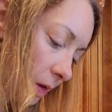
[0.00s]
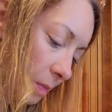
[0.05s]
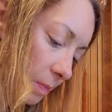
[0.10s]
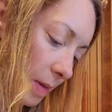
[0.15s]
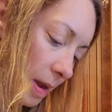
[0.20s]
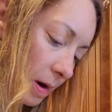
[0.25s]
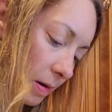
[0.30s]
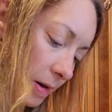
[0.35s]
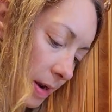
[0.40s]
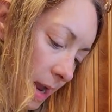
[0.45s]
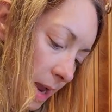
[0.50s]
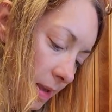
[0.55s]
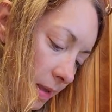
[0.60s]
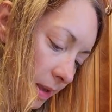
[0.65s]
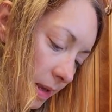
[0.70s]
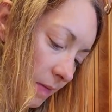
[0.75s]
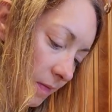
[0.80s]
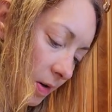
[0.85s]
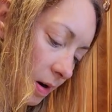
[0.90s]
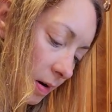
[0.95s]
better yet,
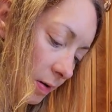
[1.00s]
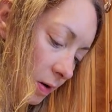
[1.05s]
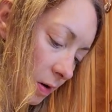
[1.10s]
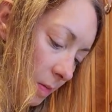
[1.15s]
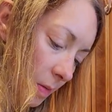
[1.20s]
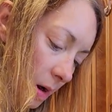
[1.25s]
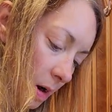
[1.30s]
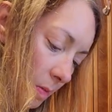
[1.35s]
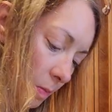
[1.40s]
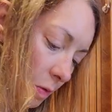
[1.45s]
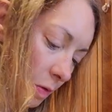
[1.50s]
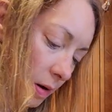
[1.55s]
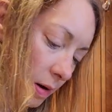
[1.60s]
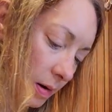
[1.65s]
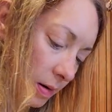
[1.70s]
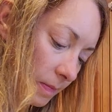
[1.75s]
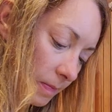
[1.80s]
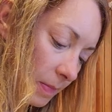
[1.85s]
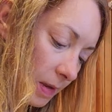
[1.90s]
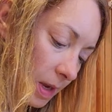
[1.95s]
leave it on your bar board
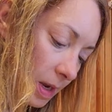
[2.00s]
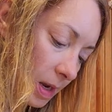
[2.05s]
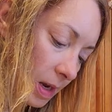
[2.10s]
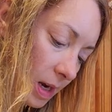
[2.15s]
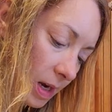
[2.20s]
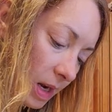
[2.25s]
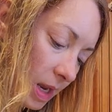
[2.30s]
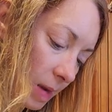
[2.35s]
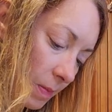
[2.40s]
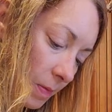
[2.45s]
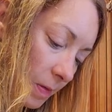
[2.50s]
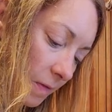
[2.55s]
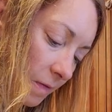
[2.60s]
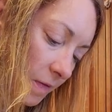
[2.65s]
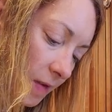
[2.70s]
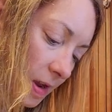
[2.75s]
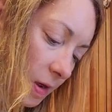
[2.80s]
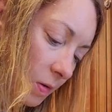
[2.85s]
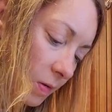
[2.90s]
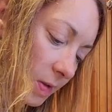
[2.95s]
and keep your
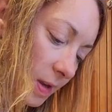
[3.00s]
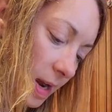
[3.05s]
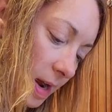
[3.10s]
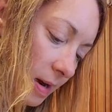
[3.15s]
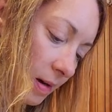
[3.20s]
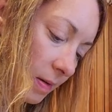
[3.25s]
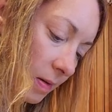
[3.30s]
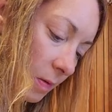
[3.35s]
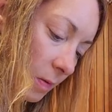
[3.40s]
fingers out of